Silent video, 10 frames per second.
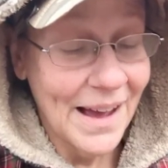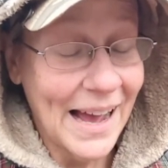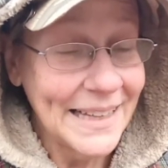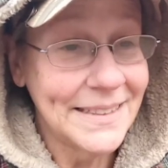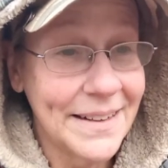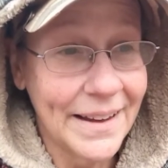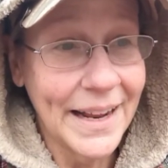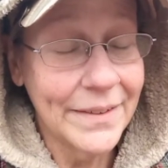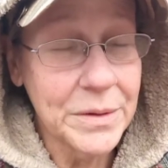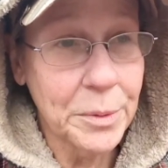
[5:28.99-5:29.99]
I did not
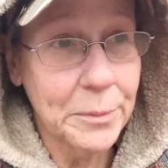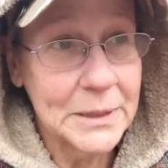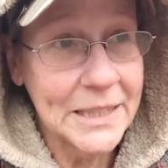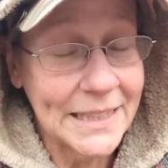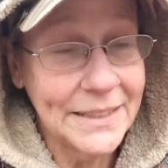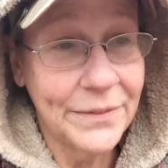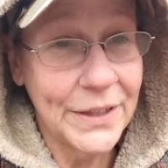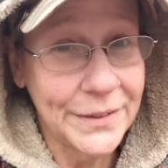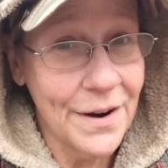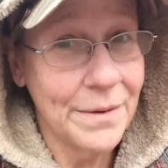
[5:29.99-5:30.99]
have the protective
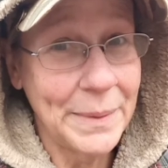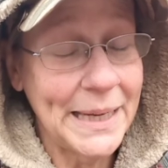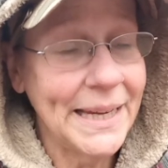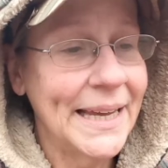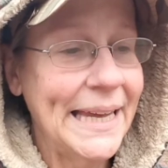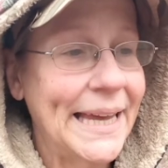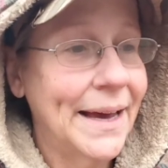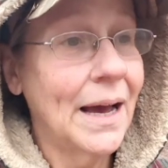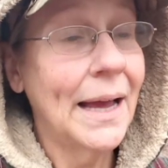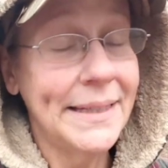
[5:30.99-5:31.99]
gear on me.
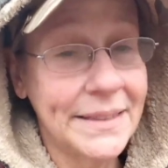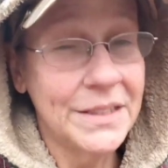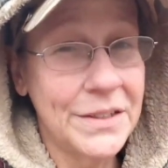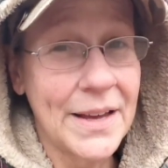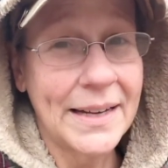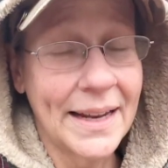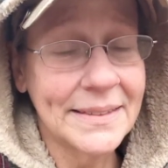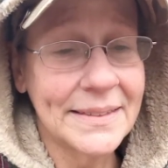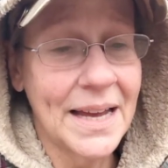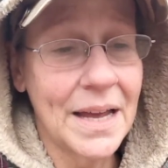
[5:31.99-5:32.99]
I need to do that
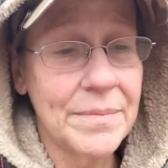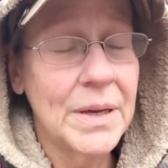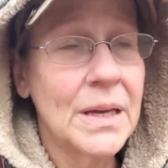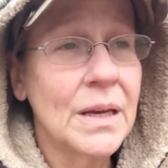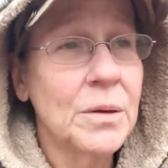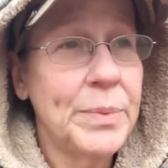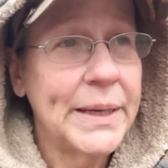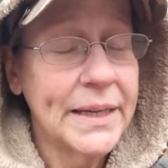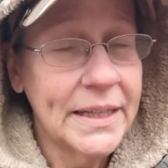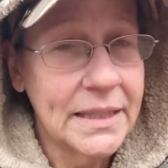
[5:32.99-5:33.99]
next time
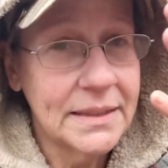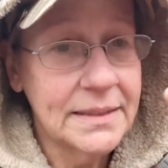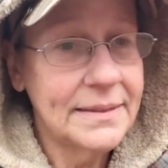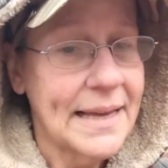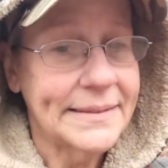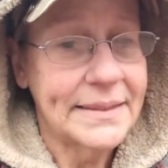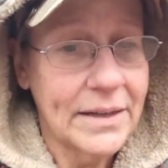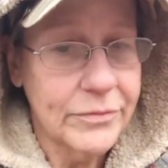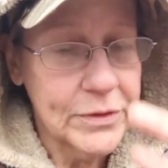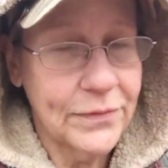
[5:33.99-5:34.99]
because that
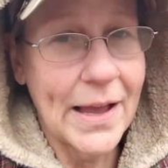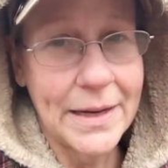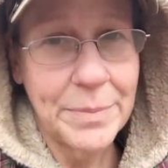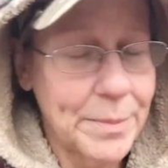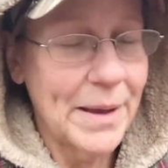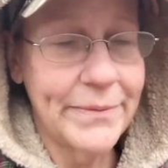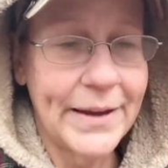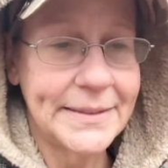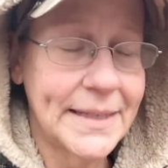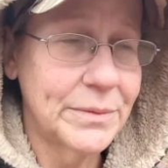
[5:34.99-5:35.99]
stuff was flying up at my
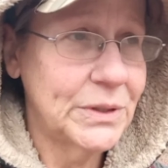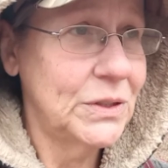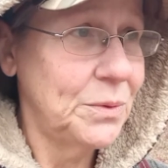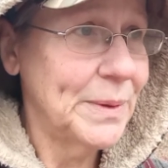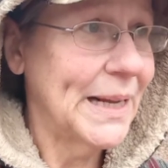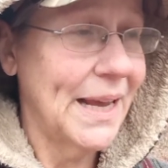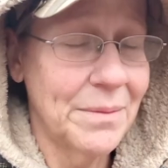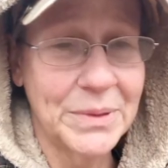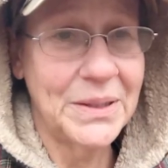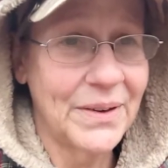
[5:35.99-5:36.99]
face. That was stupid. I can't
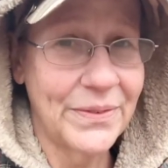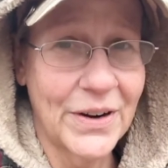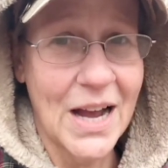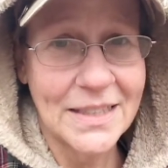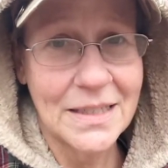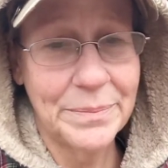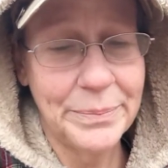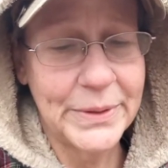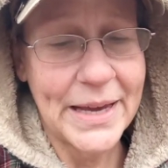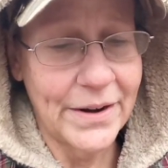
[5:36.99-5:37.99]
believe I forgot to
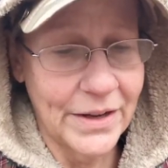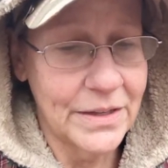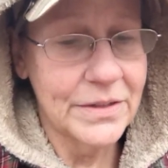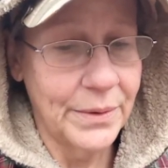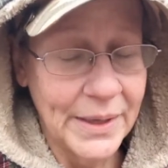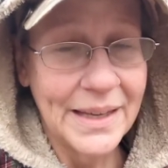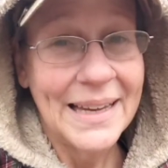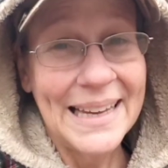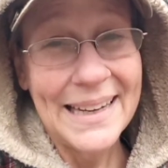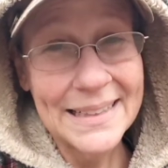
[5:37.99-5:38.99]
put that on. So
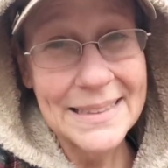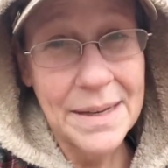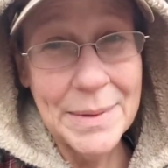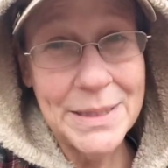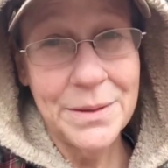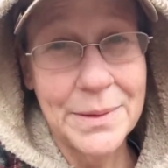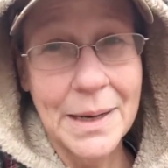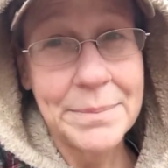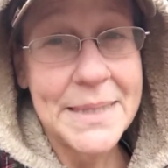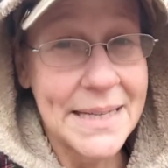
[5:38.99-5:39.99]
next time I do it,
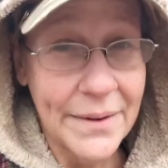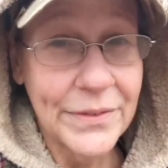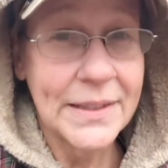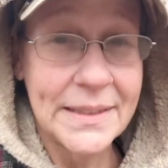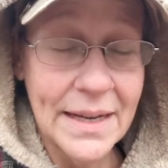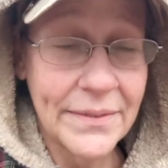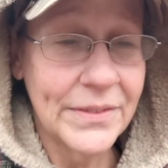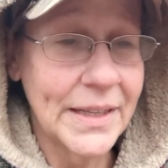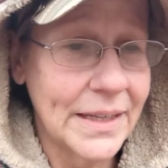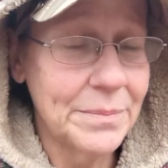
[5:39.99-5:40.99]
I'm definitely,
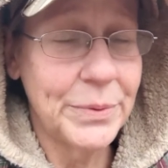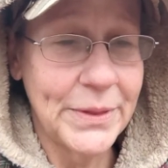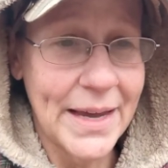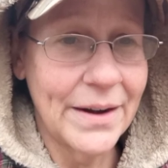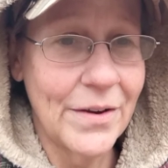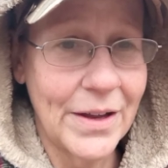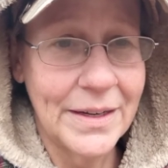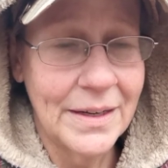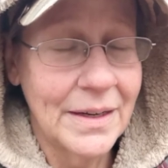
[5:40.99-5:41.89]
definitely going to put that on.